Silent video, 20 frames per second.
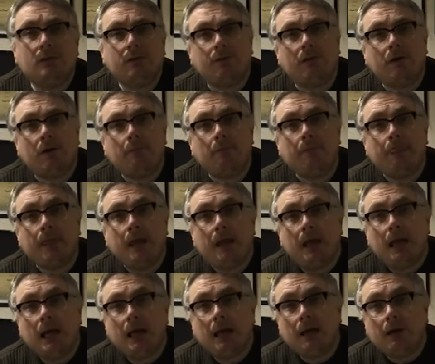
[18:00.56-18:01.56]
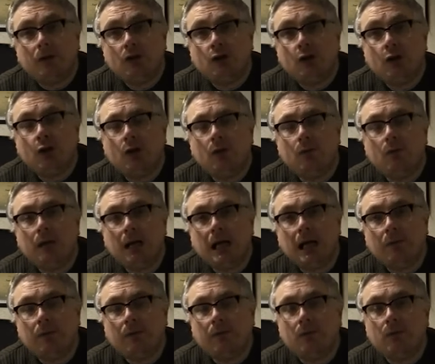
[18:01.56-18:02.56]
from, 2
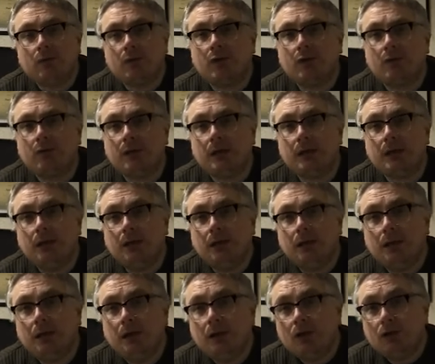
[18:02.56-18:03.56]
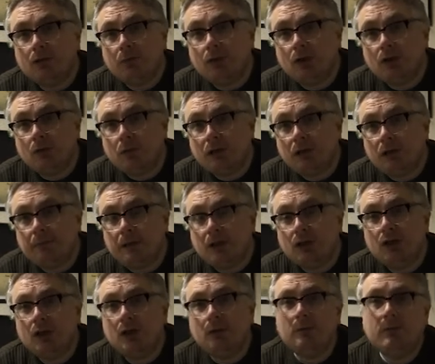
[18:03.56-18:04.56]
out of those 3. So we just want you to pick
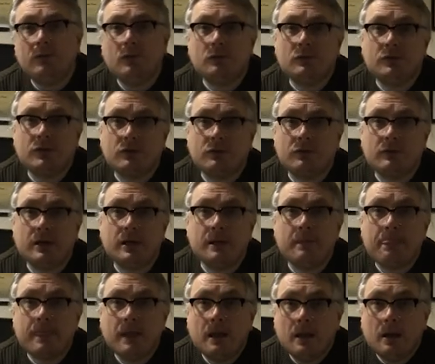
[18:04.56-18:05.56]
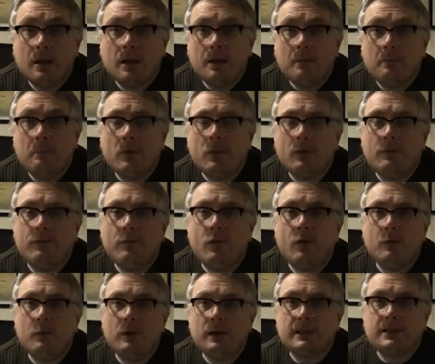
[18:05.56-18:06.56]
2 of those 3, but the
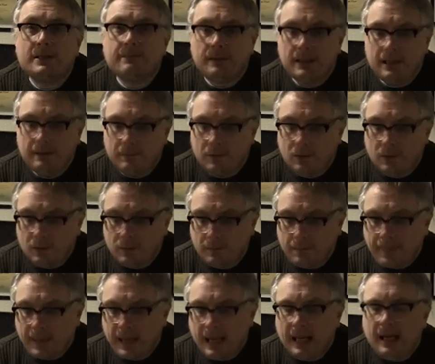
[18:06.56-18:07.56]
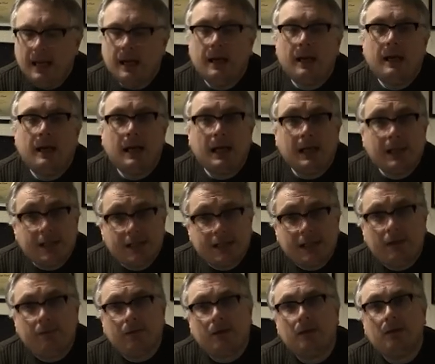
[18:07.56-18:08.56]
form will explain more. And as
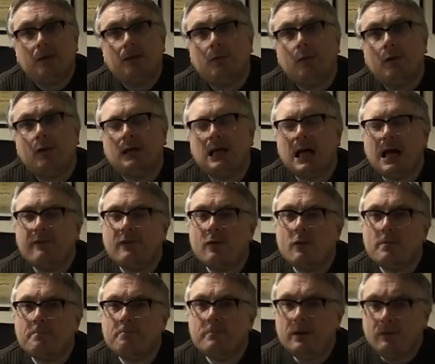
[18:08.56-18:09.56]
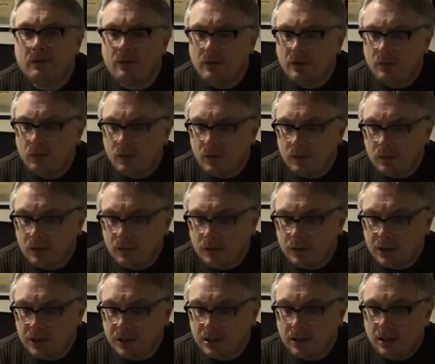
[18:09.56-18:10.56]
ever, we're going to have our Mirror
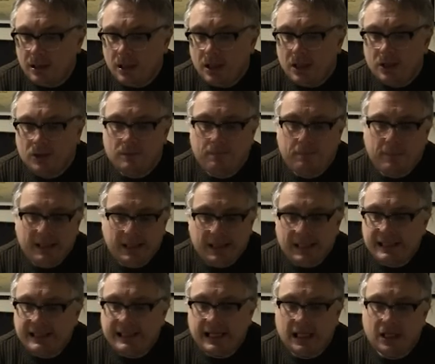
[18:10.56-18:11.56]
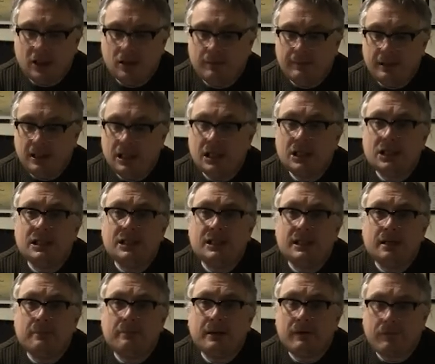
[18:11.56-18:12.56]
Awards. So please get your nominations
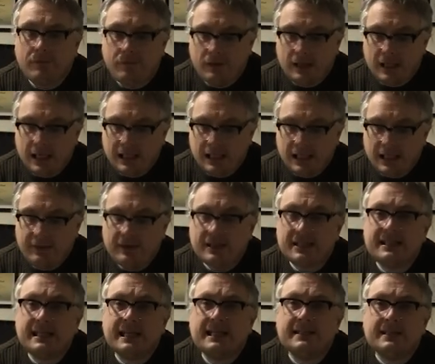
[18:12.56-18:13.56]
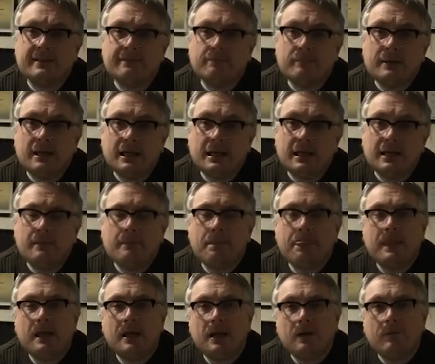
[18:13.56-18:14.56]
in by Friday, the 6th of May
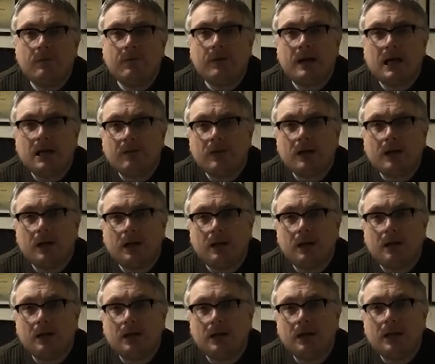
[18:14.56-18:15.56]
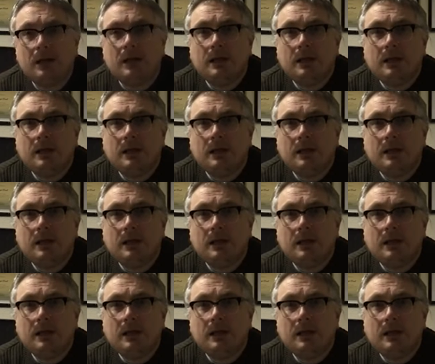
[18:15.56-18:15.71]
at 5 o'clock.